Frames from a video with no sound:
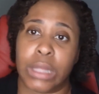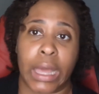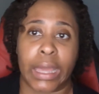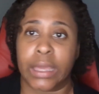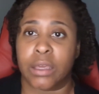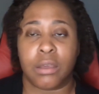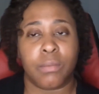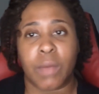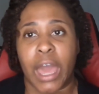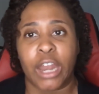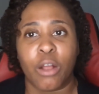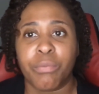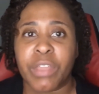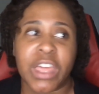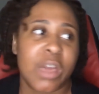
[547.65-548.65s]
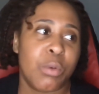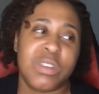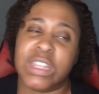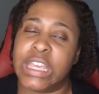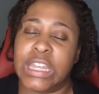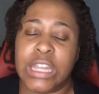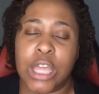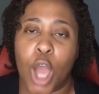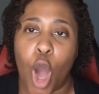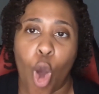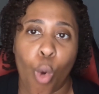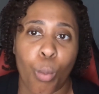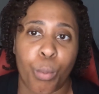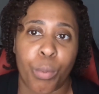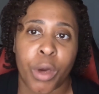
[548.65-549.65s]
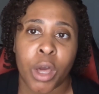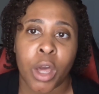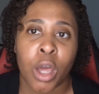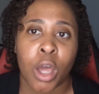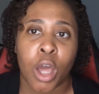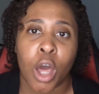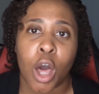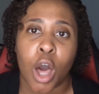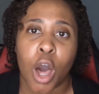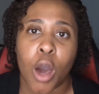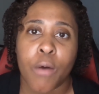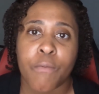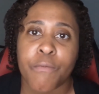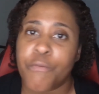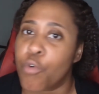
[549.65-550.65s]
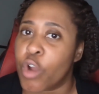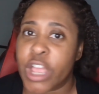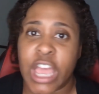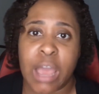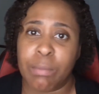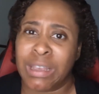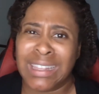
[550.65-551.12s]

Like, I don't think it was any hope for him.